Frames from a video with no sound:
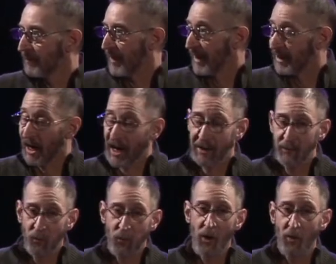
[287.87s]
that
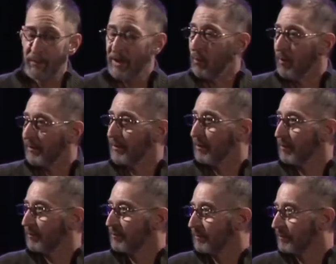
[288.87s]
God will be with
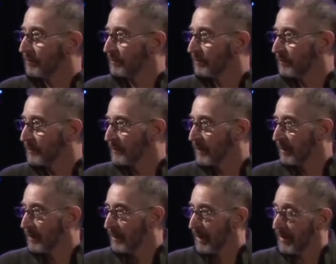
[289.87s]
you.
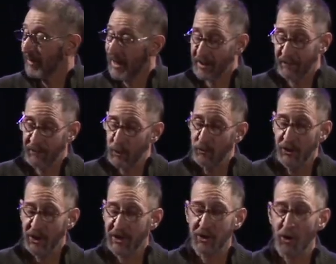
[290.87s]
And that if you
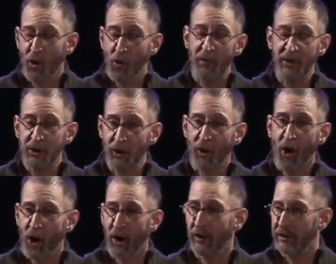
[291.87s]
just open your
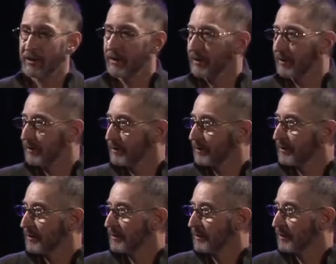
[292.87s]
heart
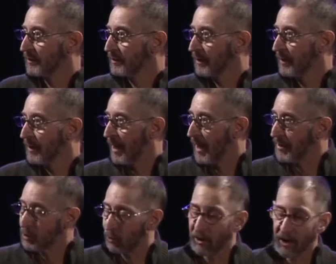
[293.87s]

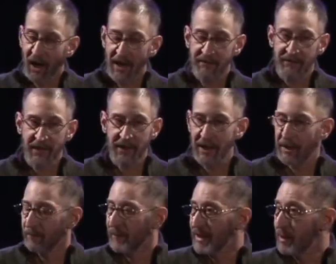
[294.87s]
and your life to
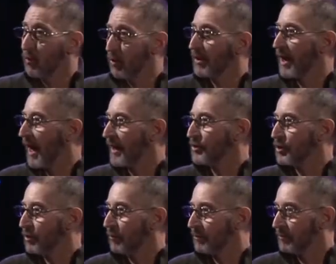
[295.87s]
Him, He will guide
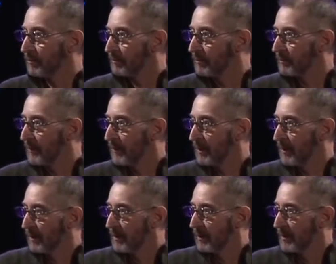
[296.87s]
you.
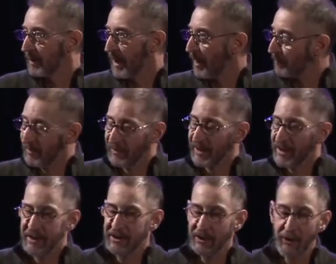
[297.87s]

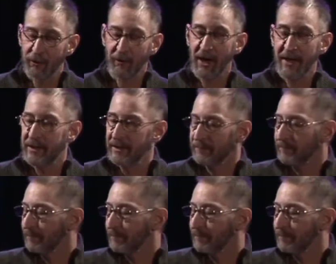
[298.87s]
Everything isn't great.